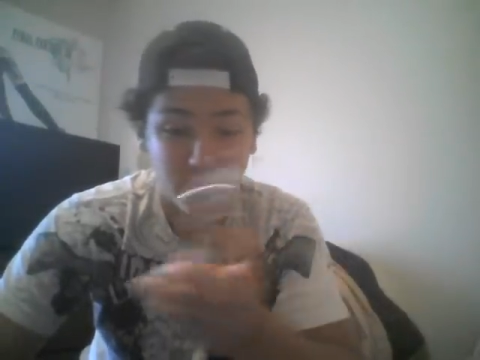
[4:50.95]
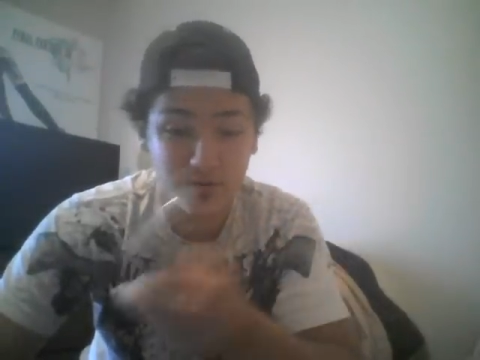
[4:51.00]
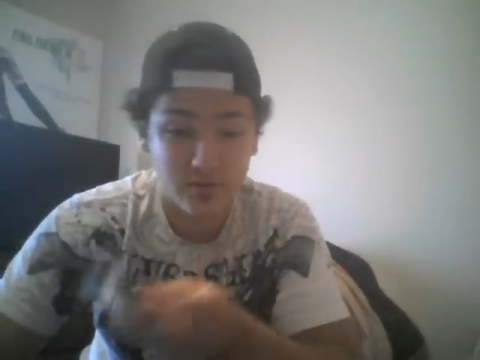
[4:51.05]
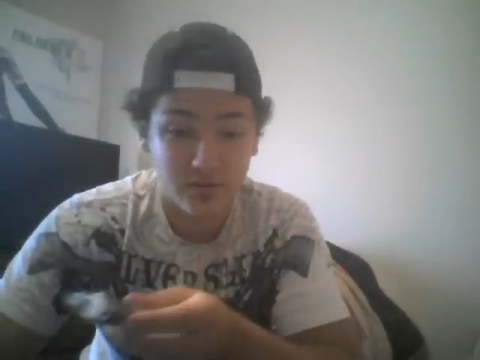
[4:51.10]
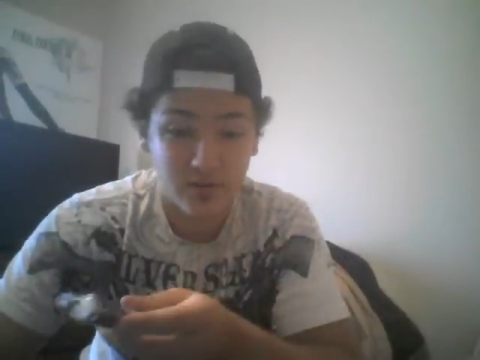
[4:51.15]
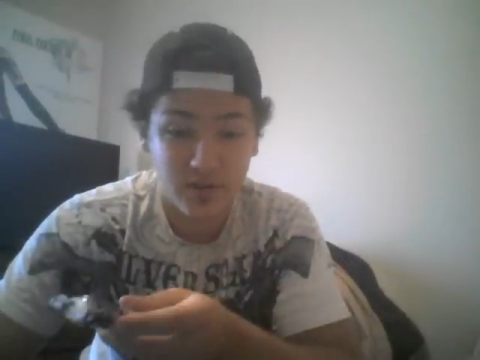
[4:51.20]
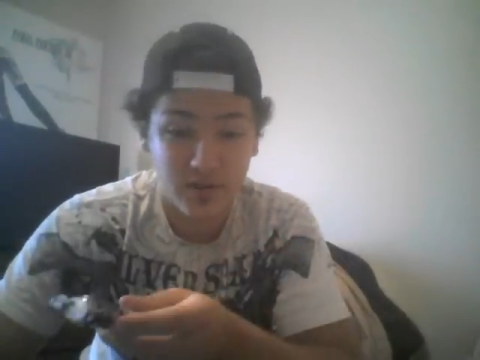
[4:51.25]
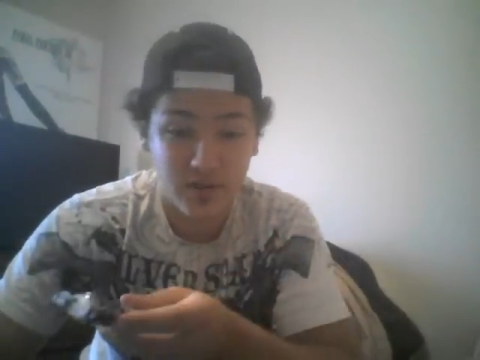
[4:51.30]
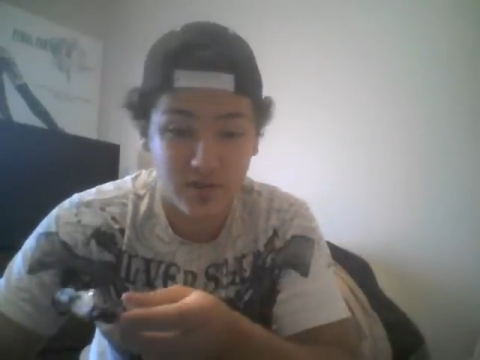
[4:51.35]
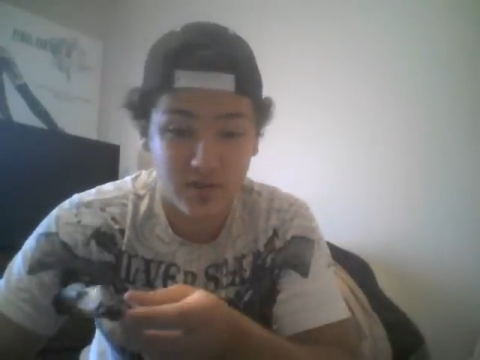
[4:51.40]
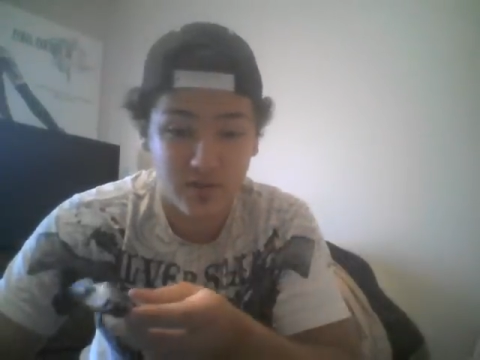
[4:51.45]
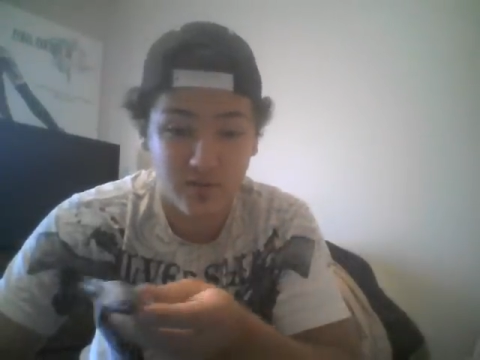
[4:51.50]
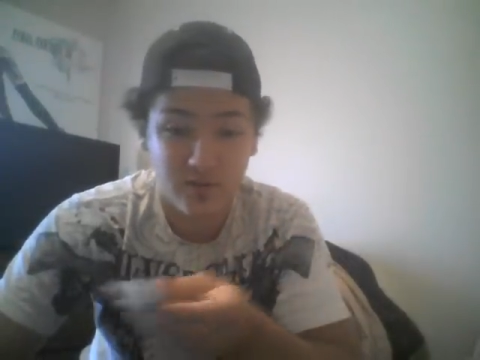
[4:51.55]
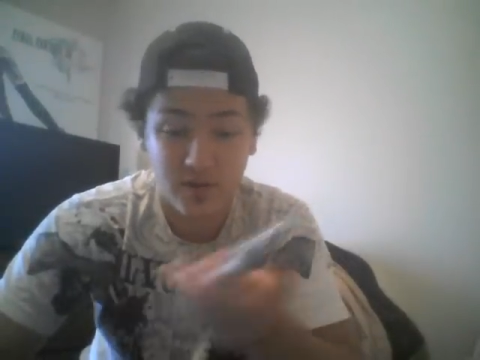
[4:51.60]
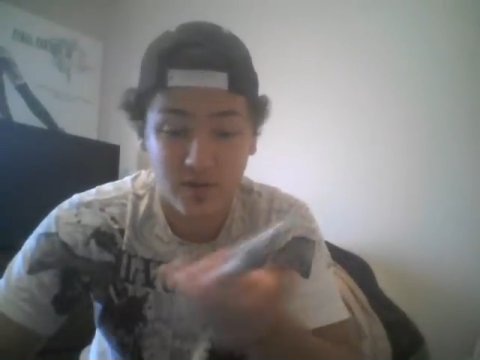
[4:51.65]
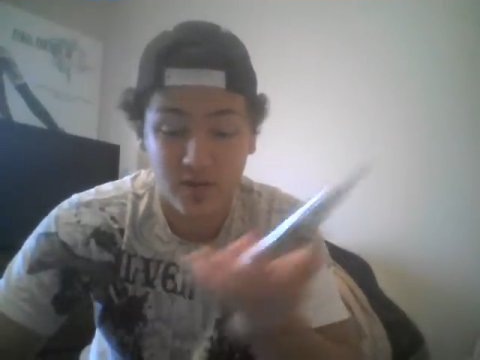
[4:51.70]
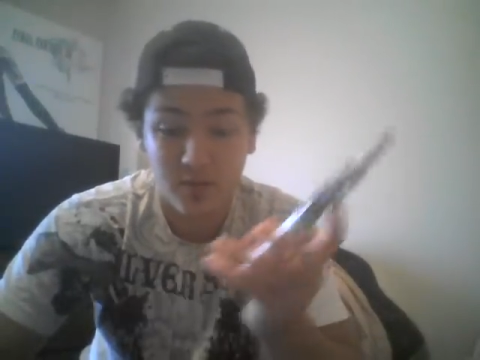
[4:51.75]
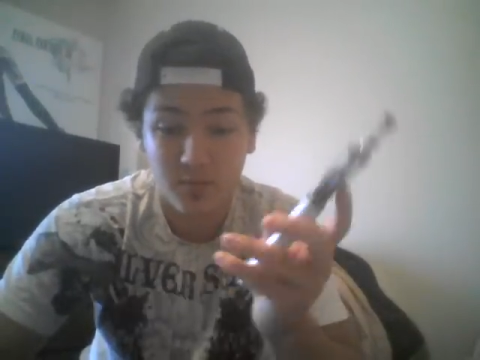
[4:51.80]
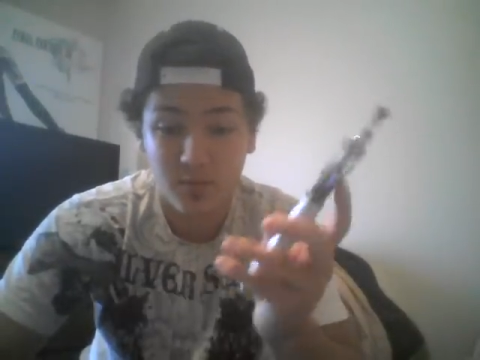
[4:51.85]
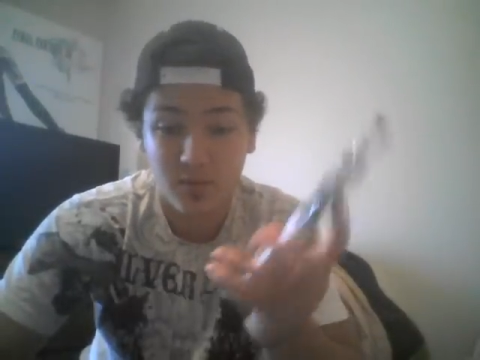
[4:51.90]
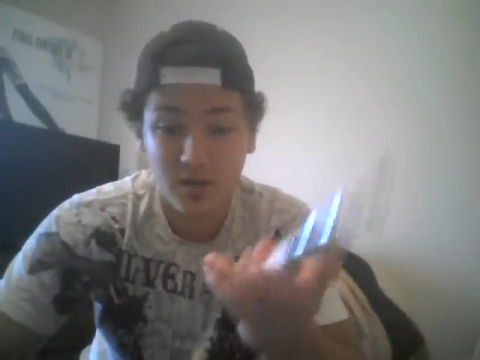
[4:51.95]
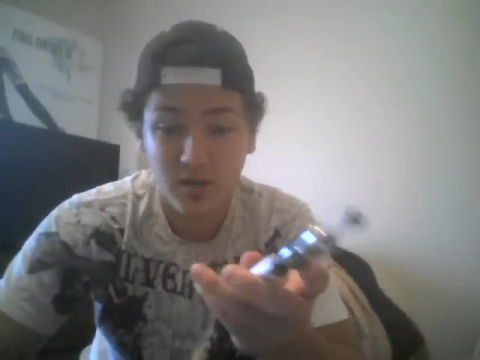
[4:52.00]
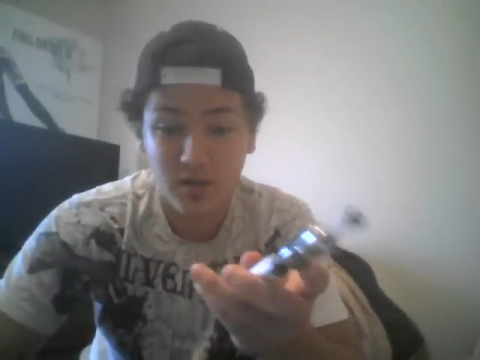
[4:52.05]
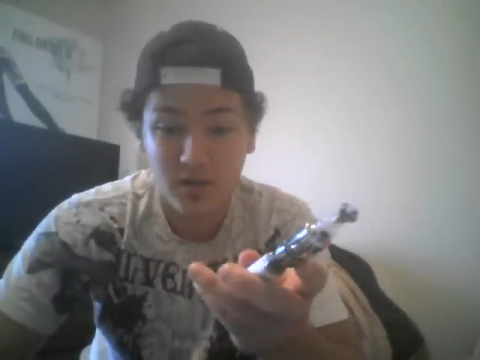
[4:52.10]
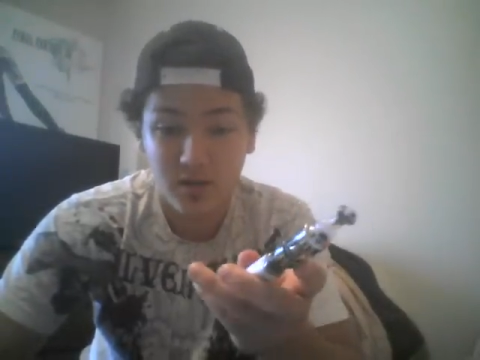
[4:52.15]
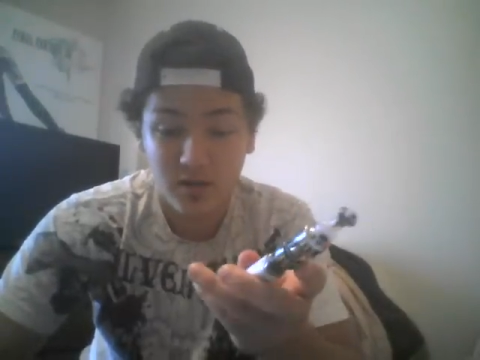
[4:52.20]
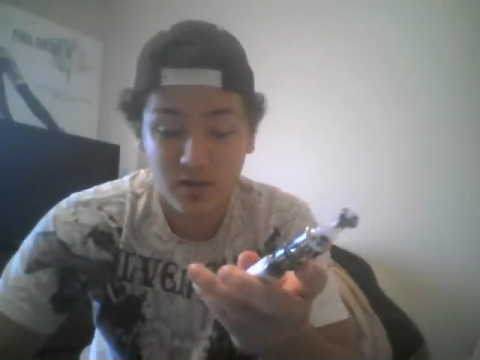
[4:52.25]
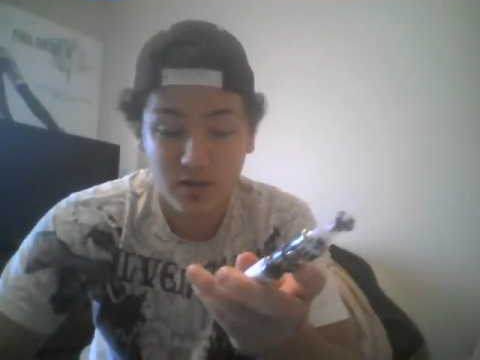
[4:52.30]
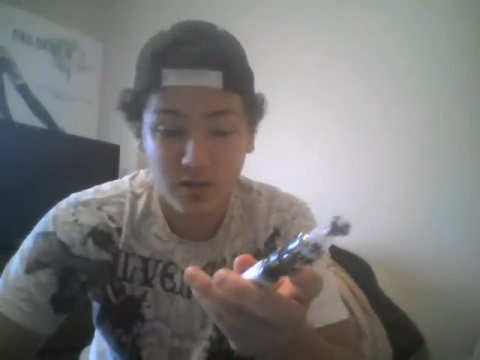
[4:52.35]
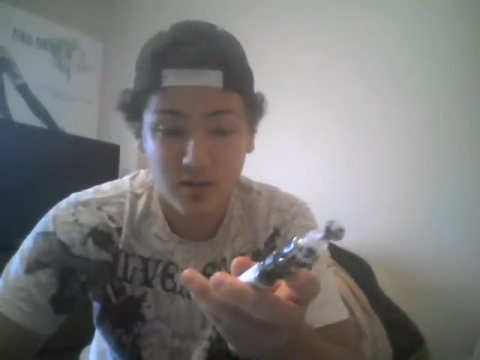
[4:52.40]
SirTastyVape,
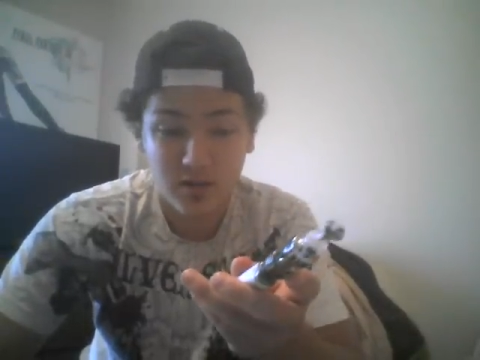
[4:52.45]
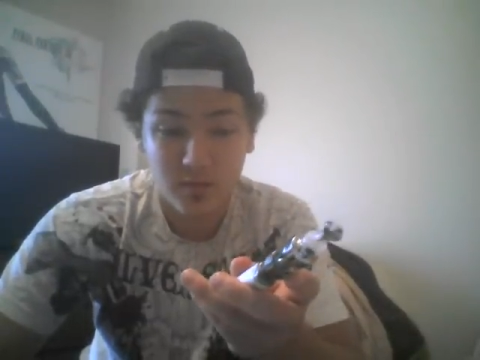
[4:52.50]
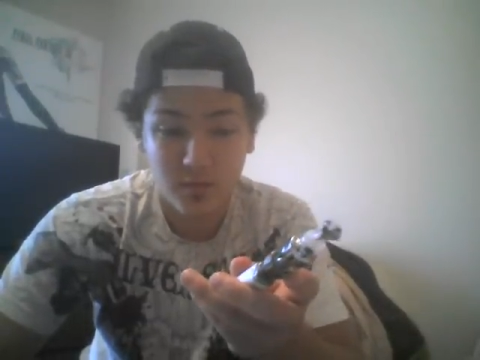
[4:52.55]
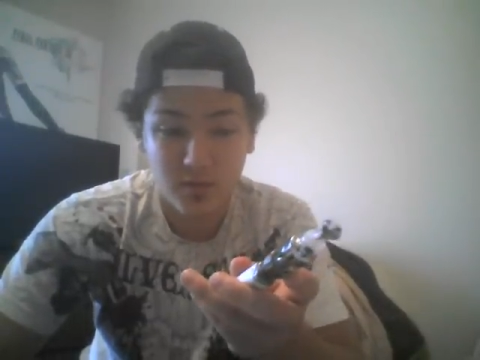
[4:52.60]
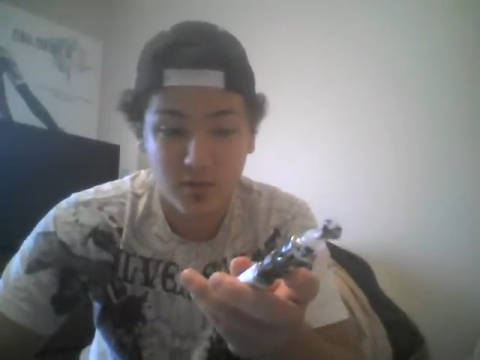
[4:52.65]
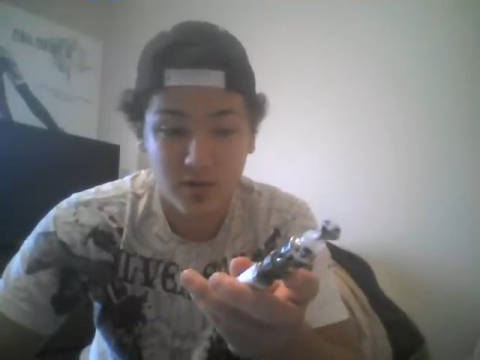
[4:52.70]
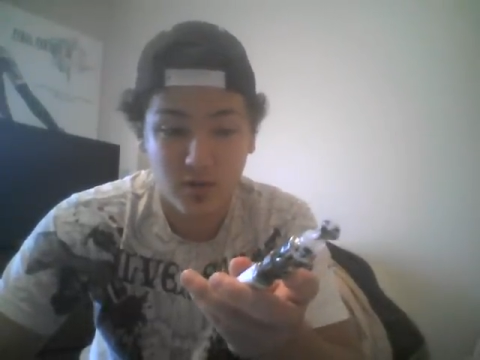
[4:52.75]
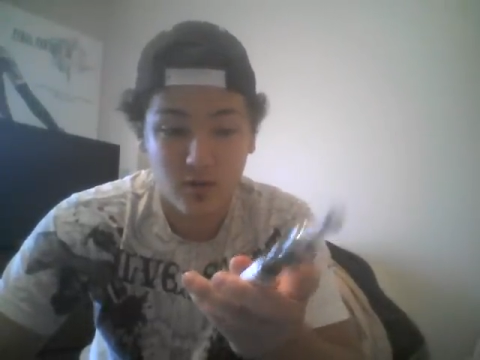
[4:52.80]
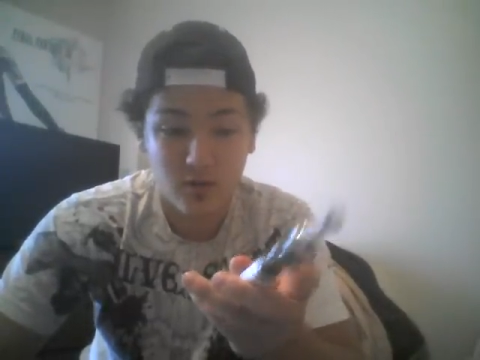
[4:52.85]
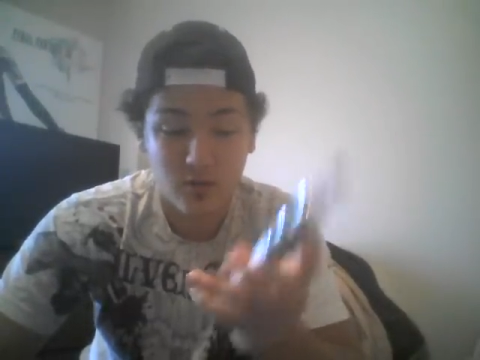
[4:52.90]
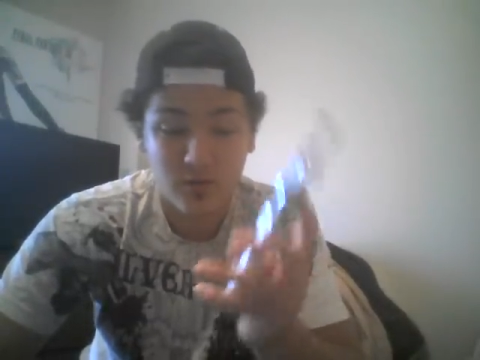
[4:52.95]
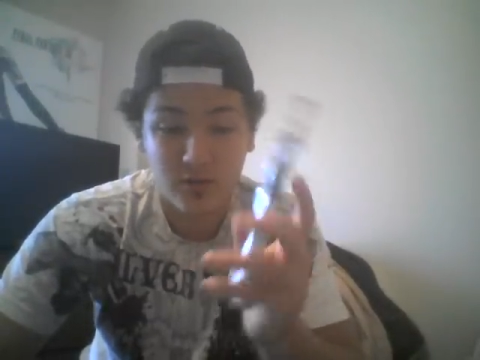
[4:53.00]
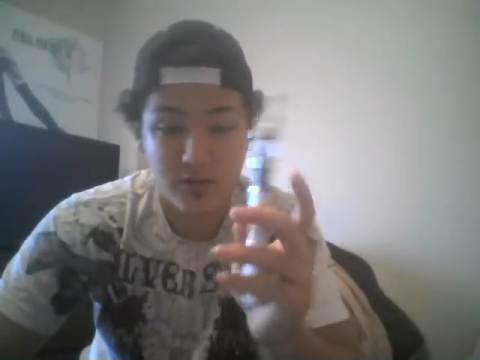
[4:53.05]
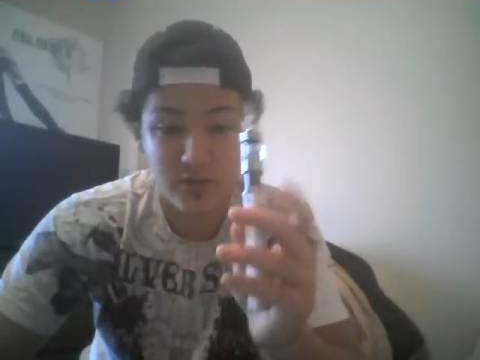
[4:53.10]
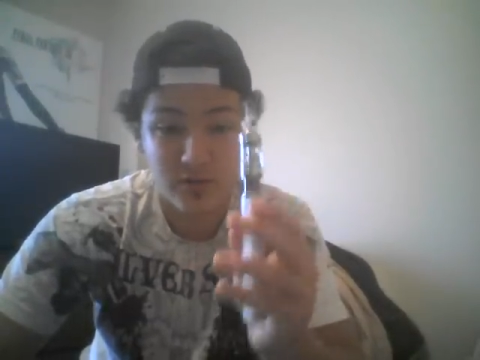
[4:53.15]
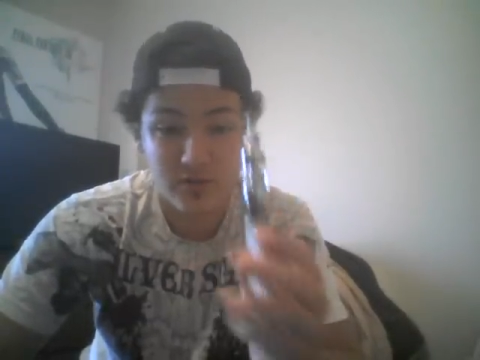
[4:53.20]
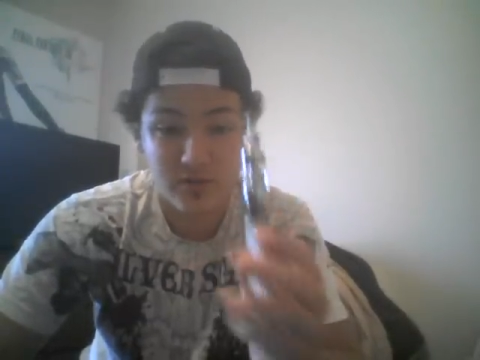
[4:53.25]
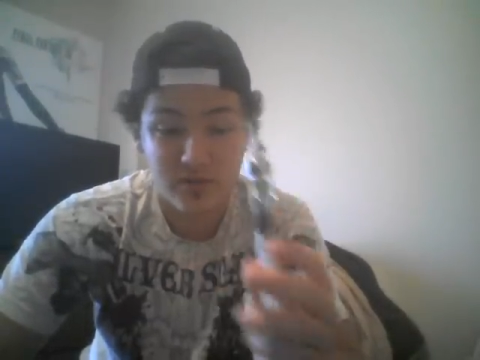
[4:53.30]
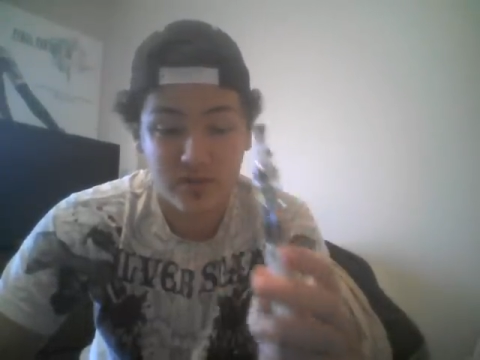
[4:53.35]
keep it going,